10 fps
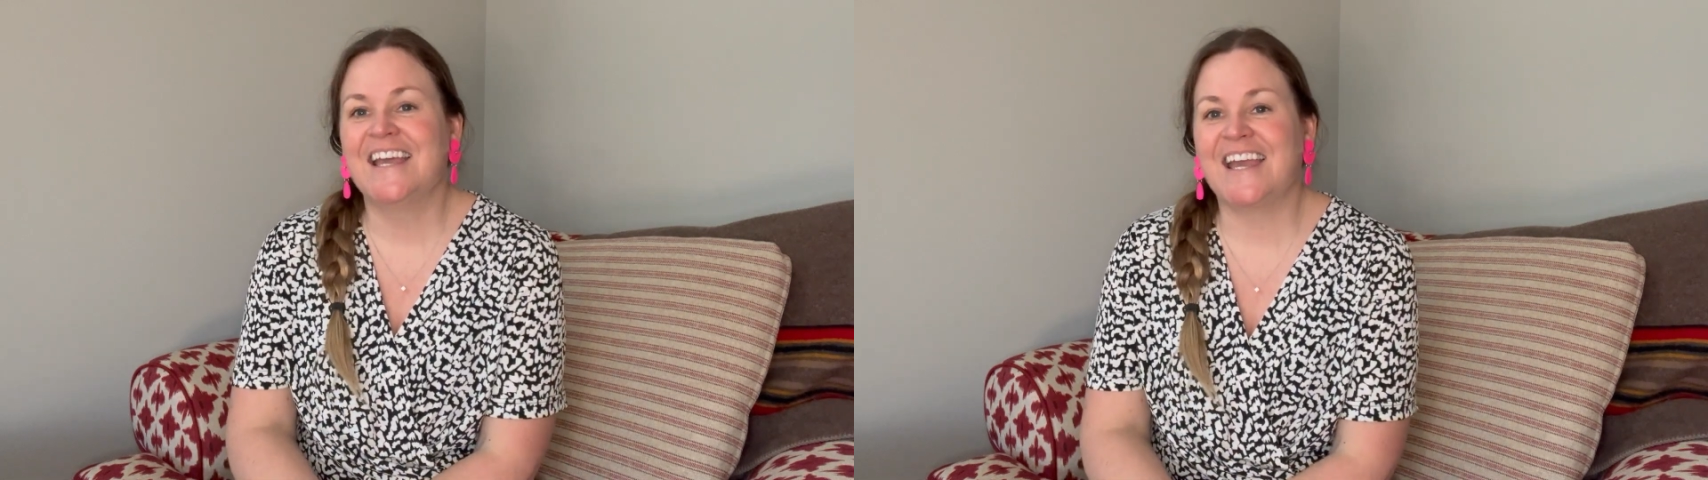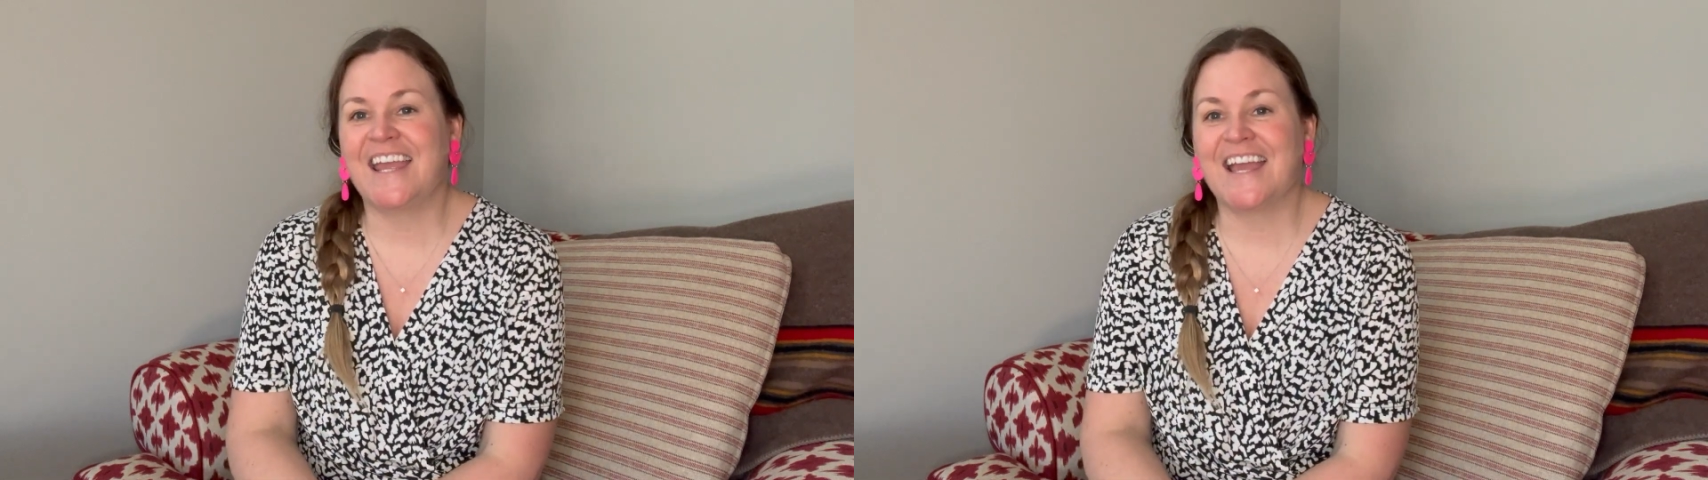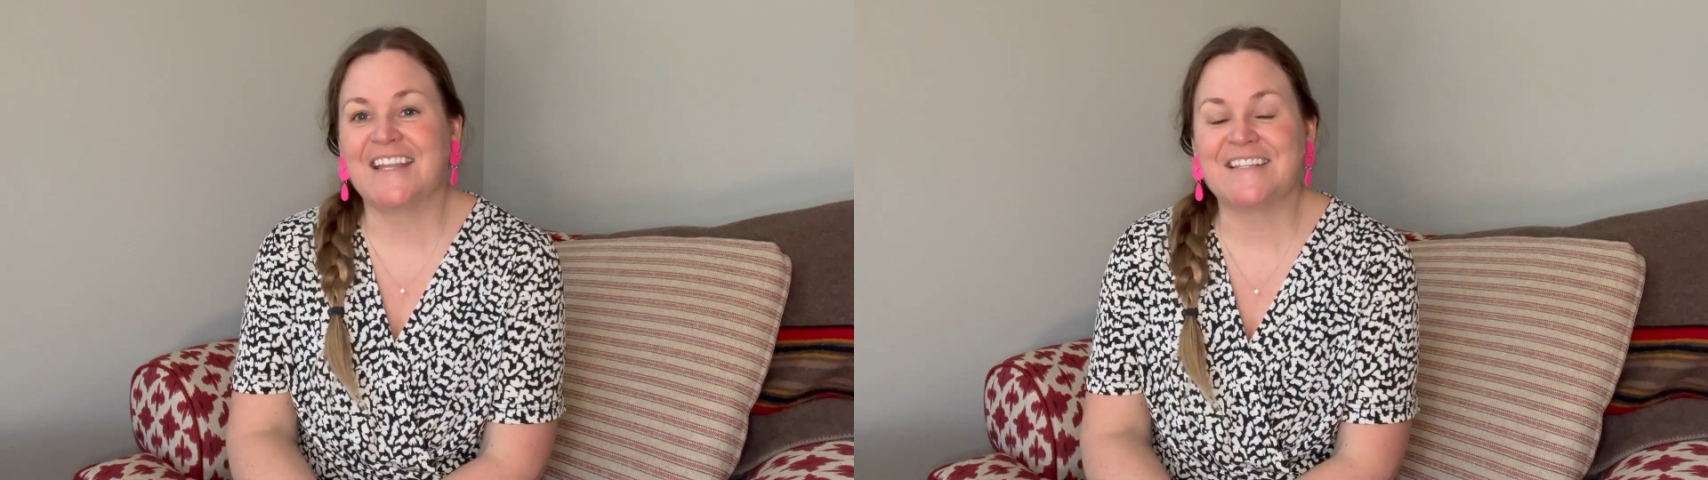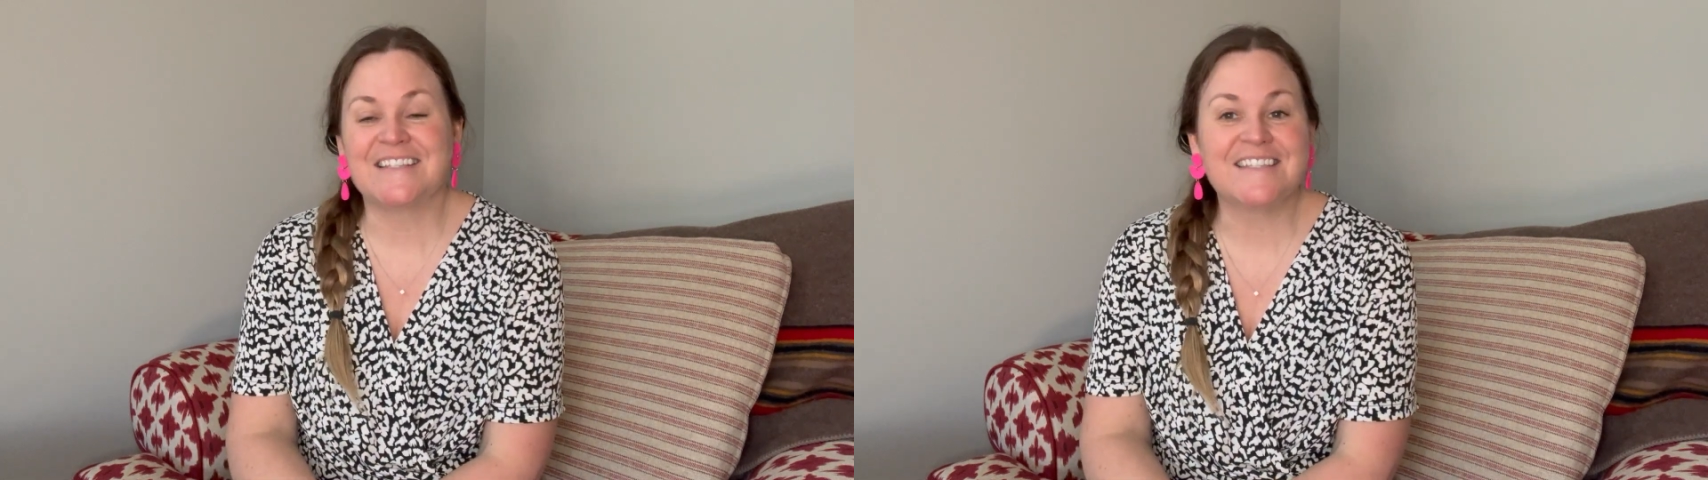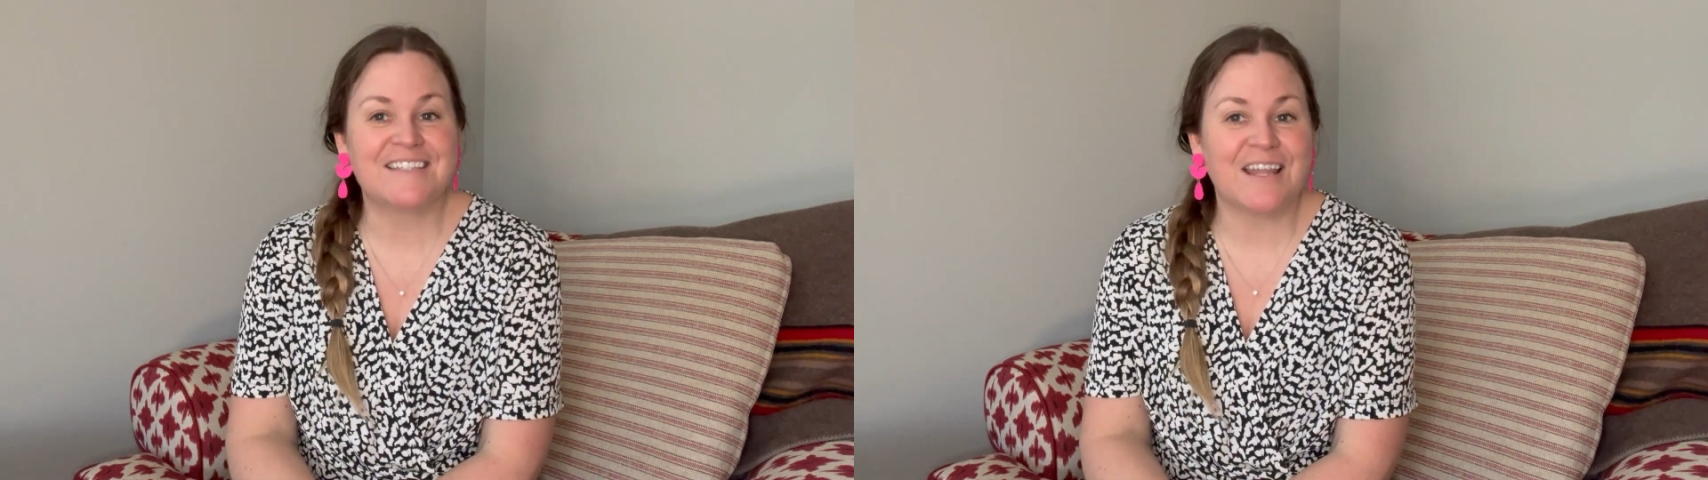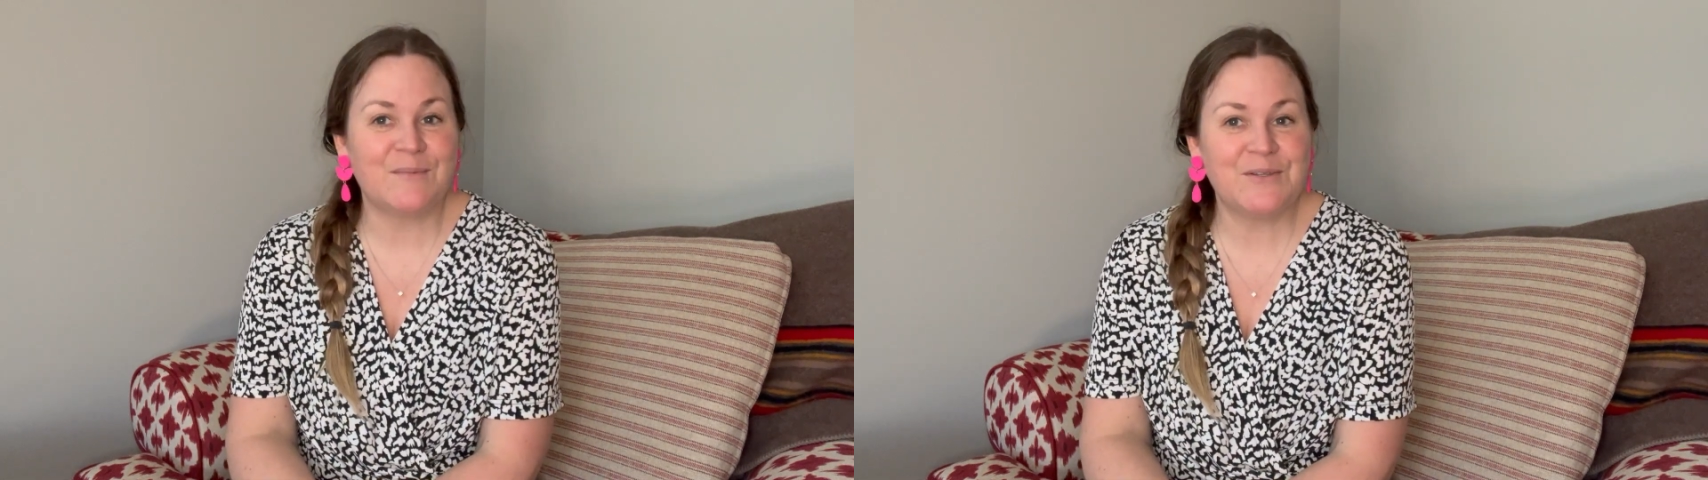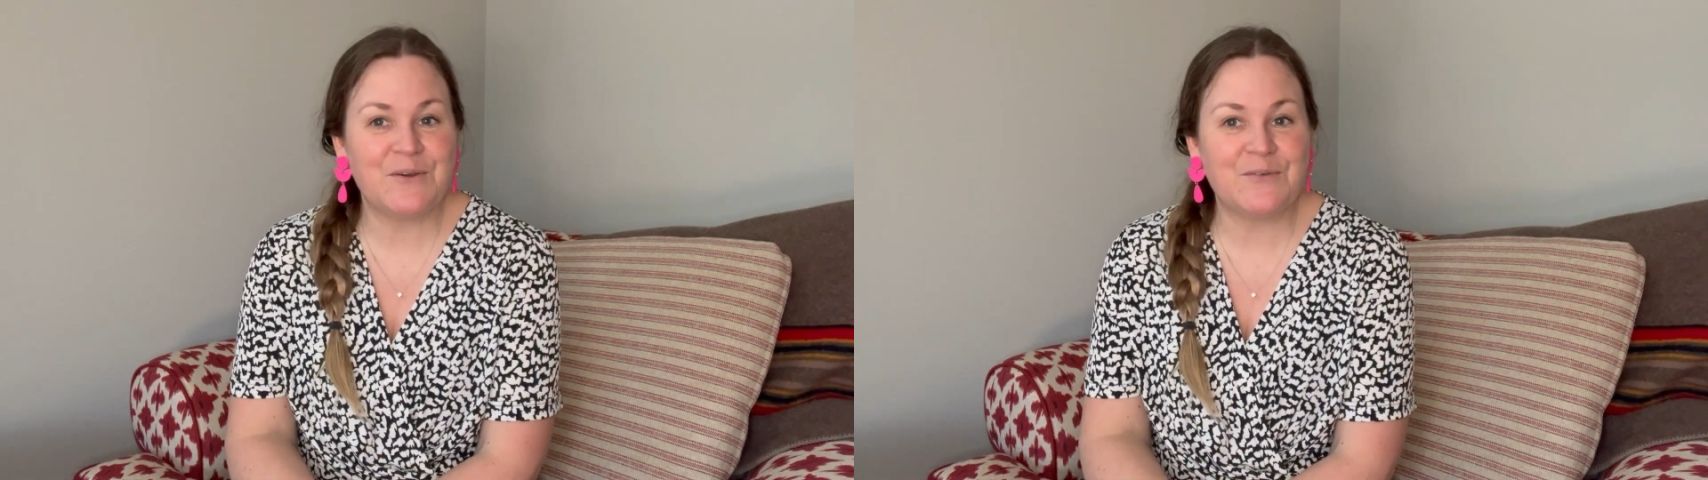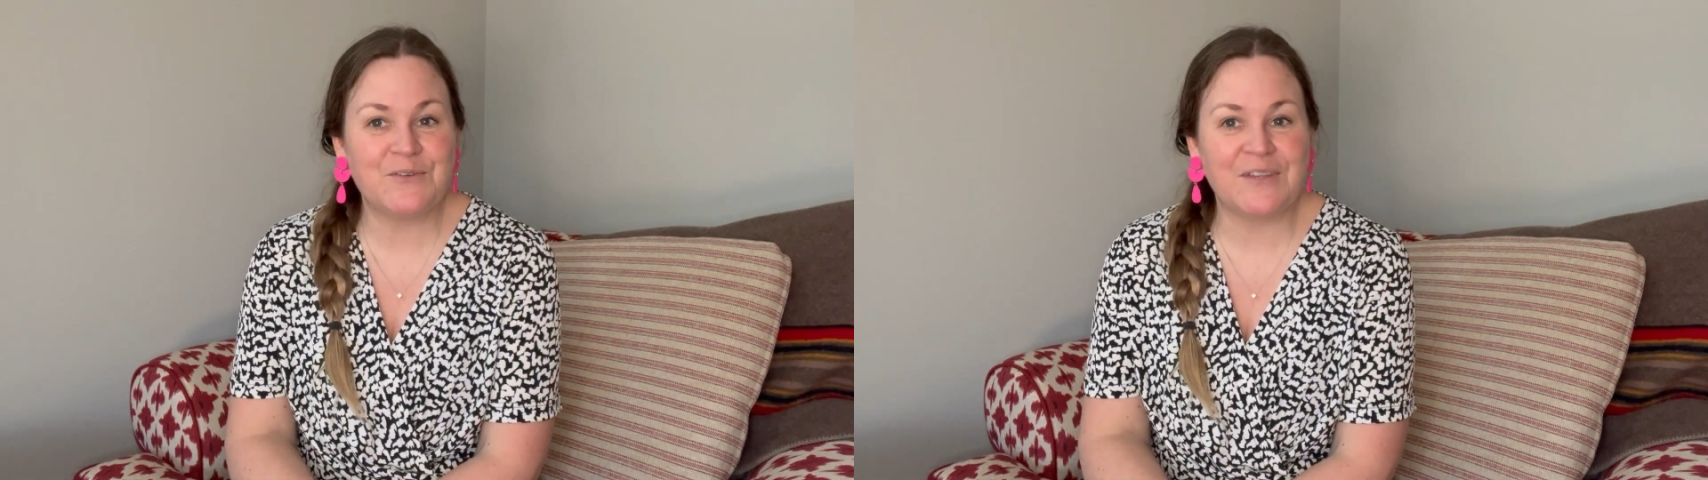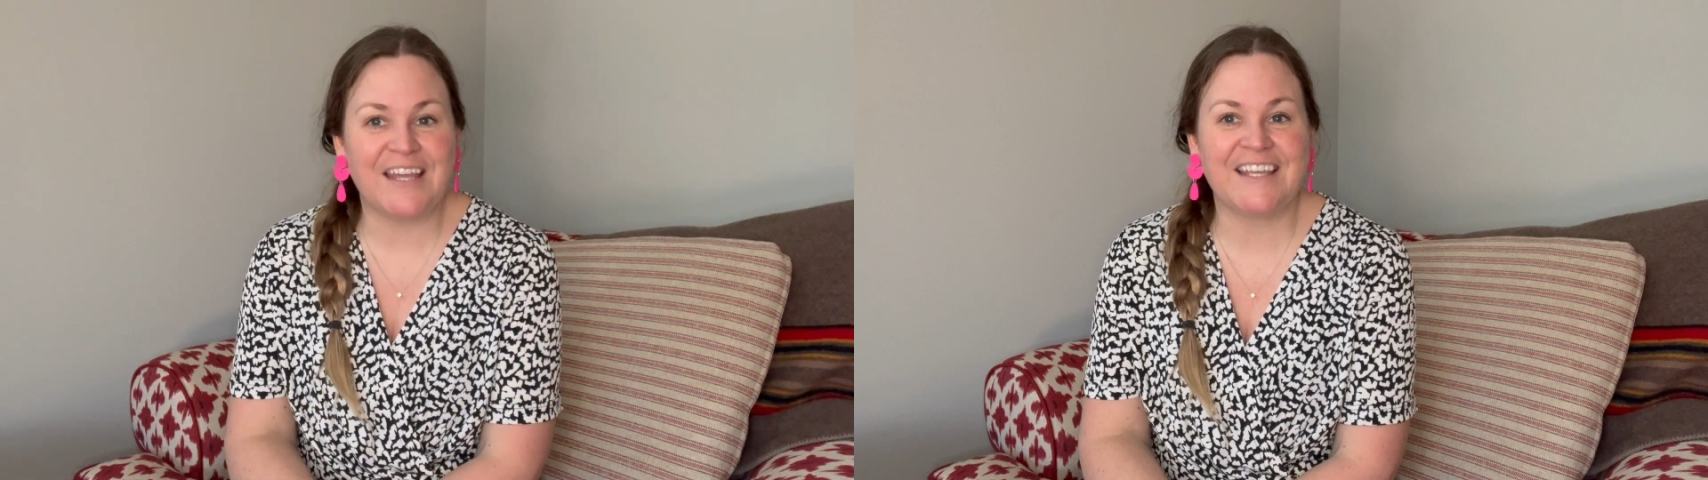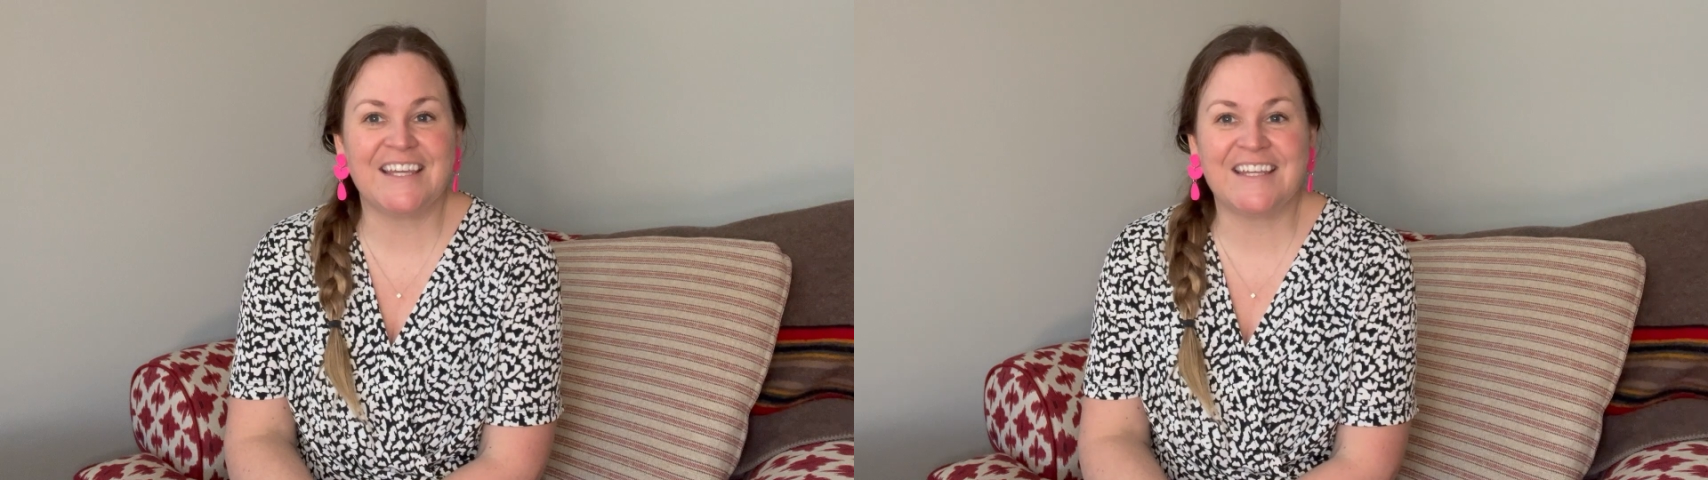and let me know if you
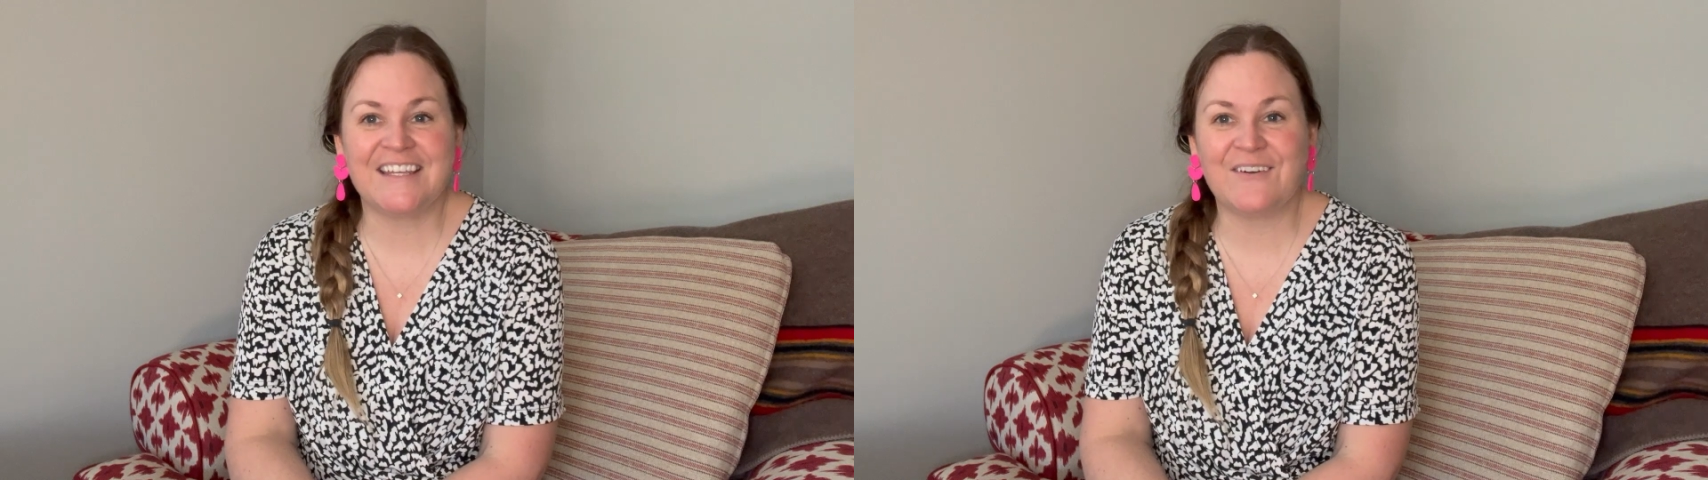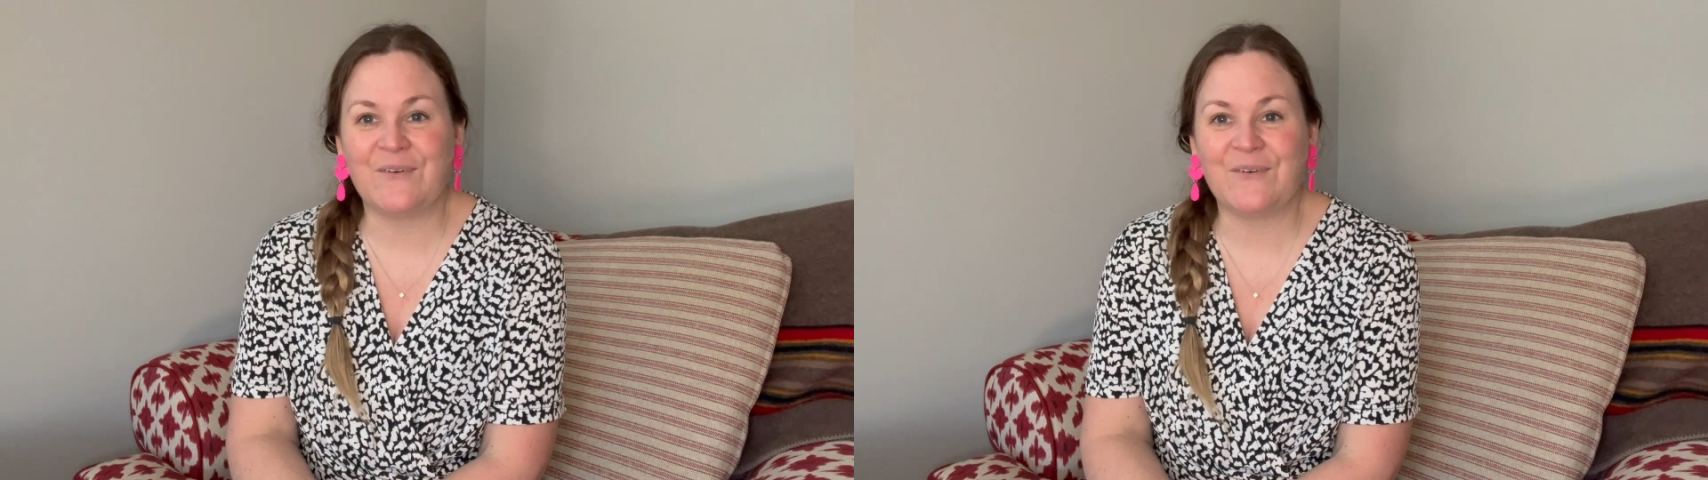like it,